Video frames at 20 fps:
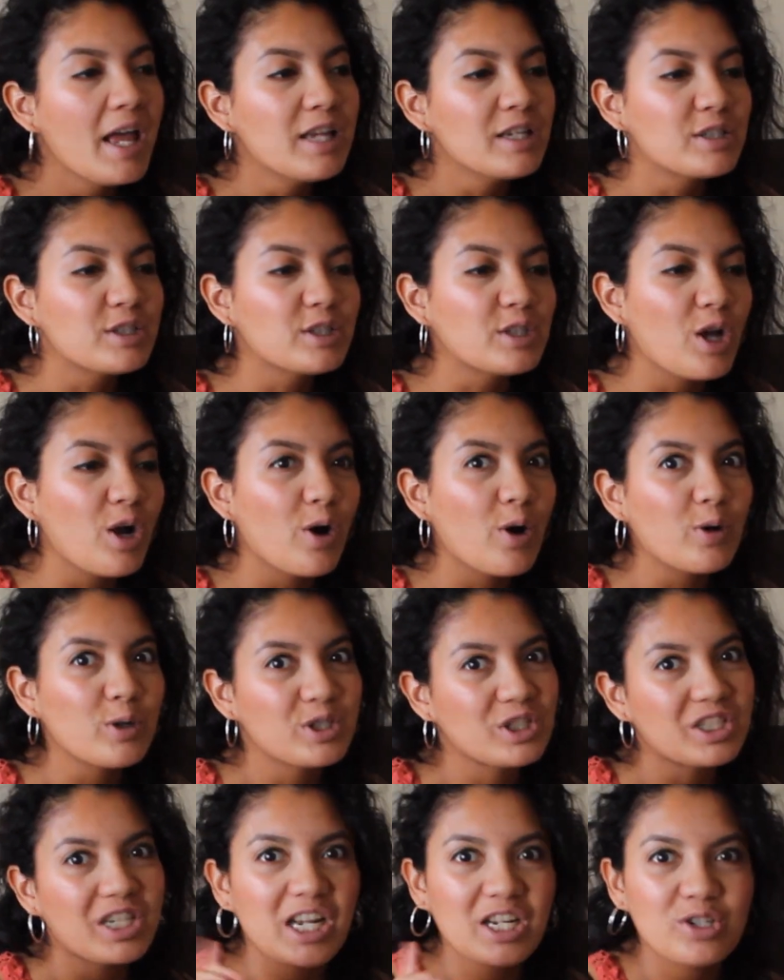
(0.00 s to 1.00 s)
So
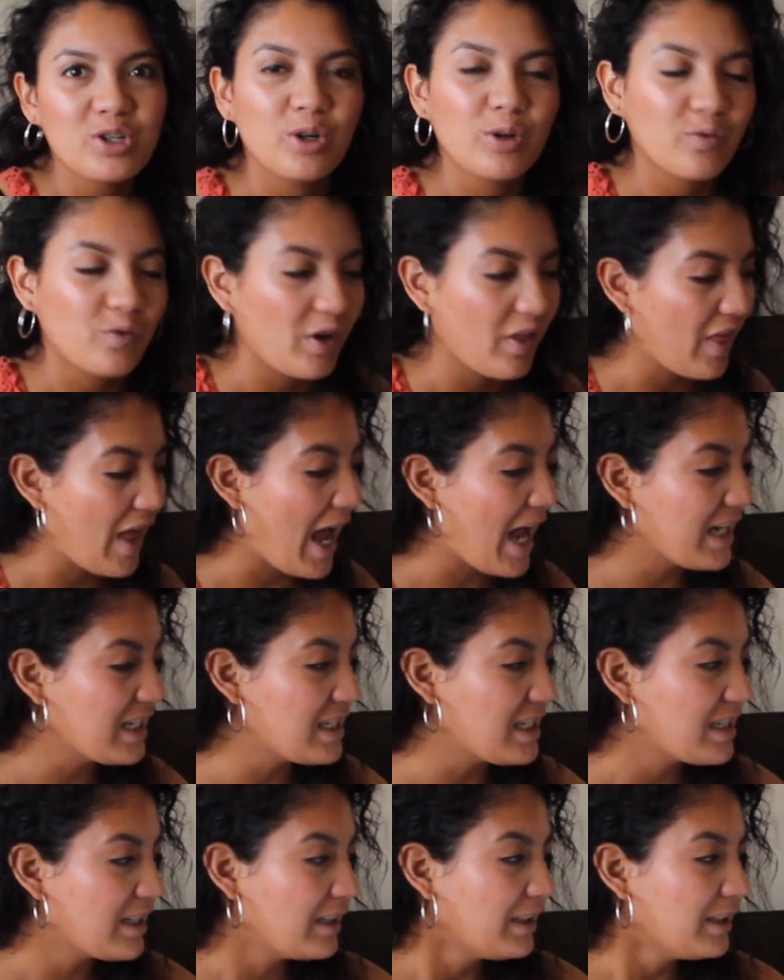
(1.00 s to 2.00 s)
stay tuned for that.